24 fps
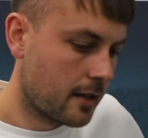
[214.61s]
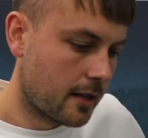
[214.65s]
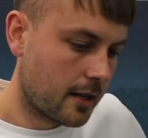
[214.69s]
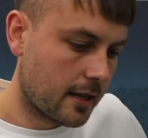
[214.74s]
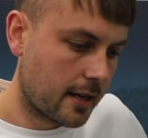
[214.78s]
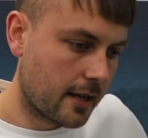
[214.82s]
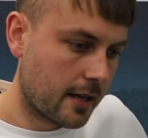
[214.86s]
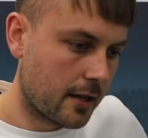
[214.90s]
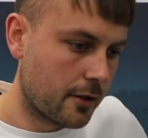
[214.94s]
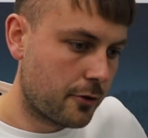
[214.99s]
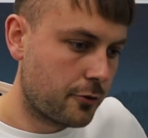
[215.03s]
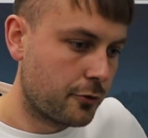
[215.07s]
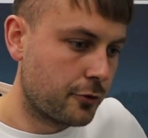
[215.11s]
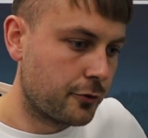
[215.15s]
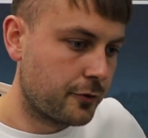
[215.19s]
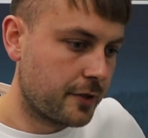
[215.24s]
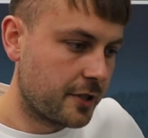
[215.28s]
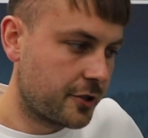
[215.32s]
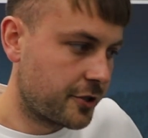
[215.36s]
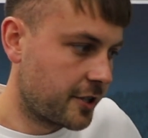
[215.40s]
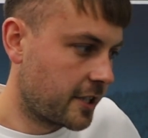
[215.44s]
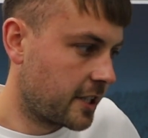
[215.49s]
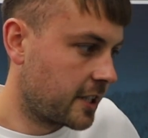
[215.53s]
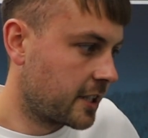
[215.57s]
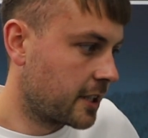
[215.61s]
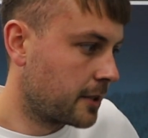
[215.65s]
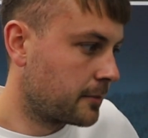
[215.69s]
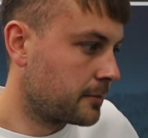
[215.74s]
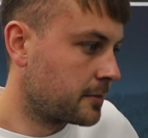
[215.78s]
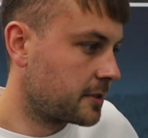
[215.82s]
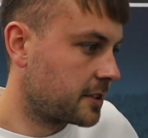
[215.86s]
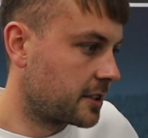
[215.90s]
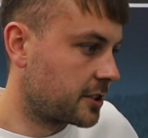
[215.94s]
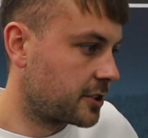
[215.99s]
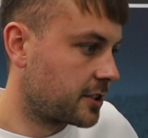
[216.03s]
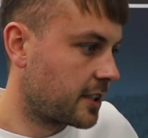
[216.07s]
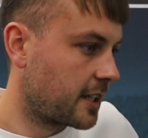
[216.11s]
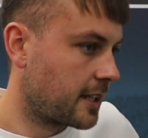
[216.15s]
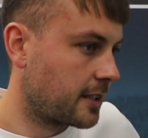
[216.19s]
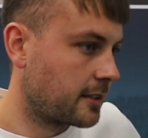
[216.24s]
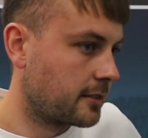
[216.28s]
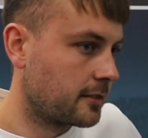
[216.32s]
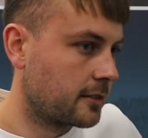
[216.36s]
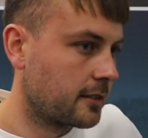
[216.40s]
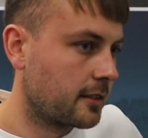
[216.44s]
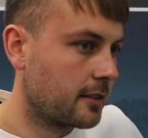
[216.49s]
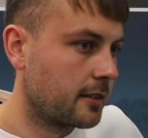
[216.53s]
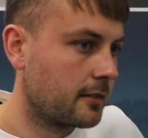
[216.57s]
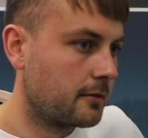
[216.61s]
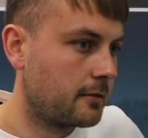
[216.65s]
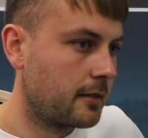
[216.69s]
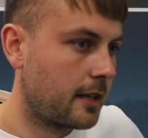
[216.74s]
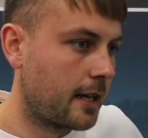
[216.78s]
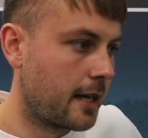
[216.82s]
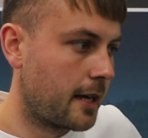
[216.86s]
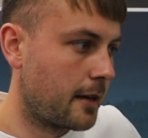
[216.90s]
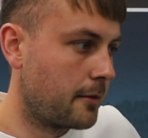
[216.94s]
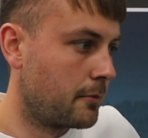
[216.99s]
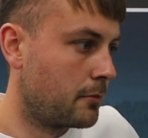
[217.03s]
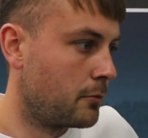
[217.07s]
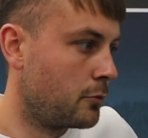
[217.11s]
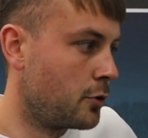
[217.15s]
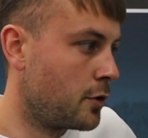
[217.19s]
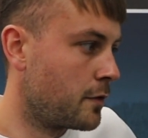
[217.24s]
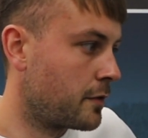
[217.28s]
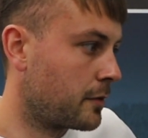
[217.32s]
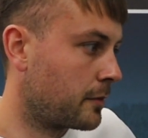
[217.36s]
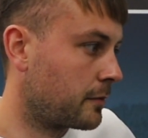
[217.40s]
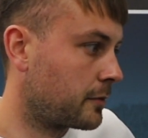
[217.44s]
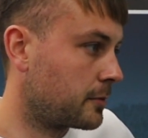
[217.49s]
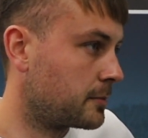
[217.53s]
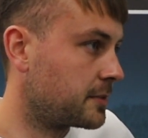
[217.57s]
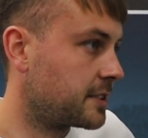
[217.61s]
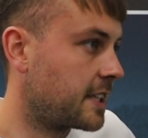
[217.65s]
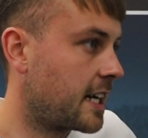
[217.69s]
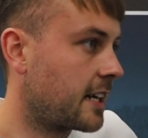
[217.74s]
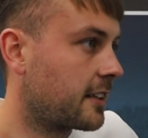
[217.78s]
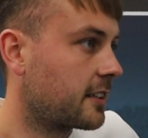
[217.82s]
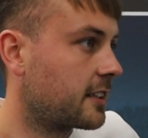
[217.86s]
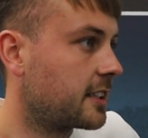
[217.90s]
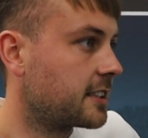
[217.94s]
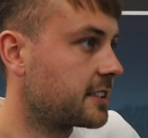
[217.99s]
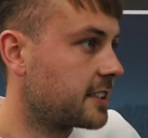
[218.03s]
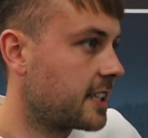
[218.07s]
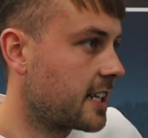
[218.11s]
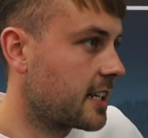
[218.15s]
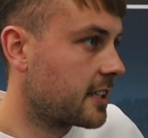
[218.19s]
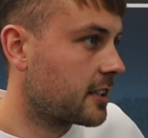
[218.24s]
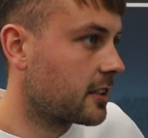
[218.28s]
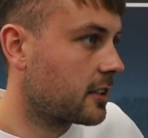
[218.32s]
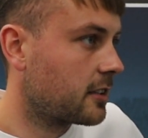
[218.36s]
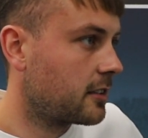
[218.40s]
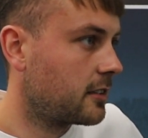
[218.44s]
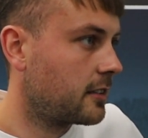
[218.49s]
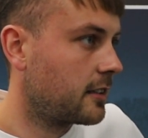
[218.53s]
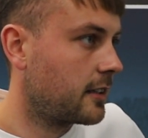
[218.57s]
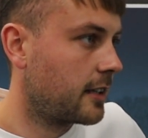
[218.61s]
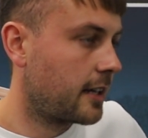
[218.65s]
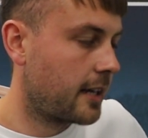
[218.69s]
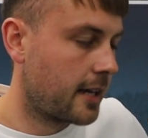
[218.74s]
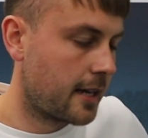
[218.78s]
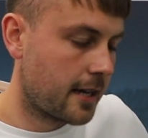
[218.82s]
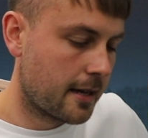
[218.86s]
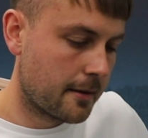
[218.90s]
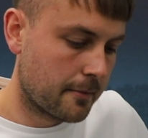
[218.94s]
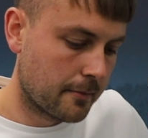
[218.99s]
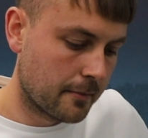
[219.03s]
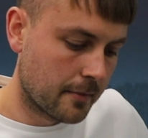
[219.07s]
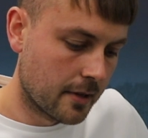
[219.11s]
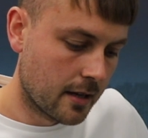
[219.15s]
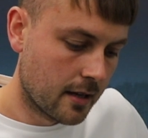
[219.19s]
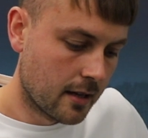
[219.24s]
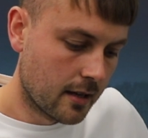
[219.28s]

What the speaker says: through retraining them to try and move them from sector to sector, and